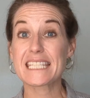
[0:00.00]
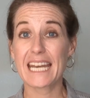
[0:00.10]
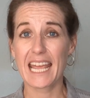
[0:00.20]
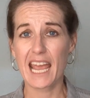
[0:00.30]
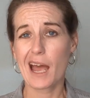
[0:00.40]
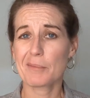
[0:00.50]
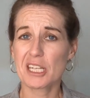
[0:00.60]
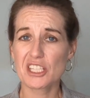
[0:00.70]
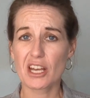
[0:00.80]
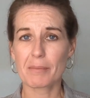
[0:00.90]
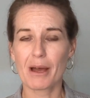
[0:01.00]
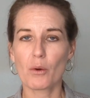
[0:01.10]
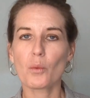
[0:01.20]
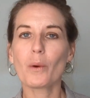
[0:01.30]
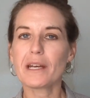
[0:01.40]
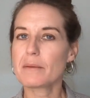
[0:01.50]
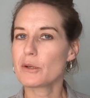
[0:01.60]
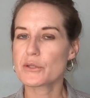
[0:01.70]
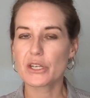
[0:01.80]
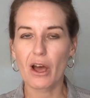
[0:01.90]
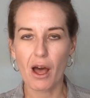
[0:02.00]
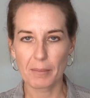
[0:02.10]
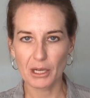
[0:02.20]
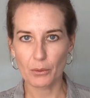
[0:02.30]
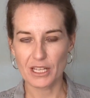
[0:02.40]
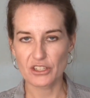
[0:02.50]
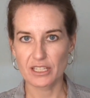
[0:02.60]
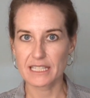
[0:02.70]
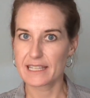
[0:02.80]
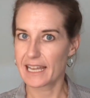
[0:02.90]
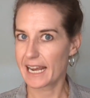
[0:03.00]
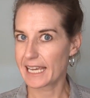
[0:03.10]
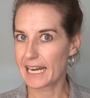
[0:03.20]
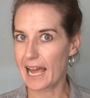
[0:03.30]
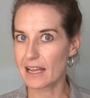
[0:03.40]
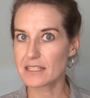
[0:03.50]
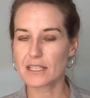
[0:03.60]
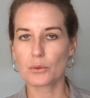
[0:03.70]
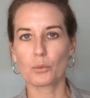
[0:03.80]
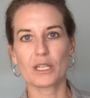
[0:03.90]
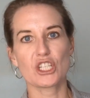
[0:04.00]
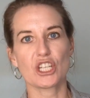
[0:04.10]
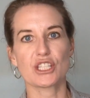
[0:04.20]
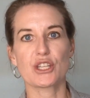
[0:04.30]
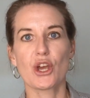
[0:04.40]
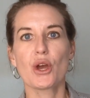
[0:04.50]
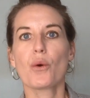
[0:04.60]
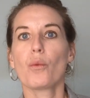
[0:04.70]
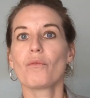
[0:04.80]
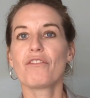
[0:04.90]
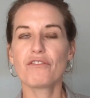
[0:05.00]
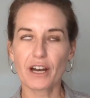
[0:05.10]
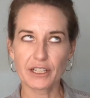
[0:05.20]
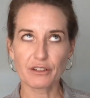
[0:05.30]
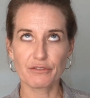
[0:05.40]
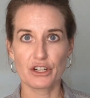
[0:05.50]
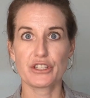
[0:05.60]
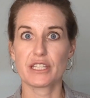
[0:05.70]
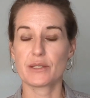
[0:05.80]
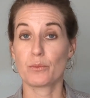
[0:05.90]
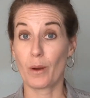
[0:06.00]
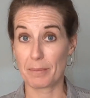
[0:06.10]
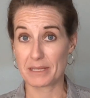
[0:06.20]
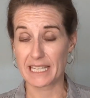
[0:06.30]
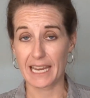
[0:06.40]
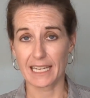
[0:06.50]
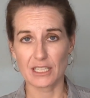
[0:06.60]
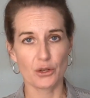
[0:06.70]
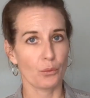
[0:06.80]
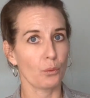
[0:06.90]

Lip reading: Today, I'm going to talk about one of the most common questions that I get asked, which is funnel versus website.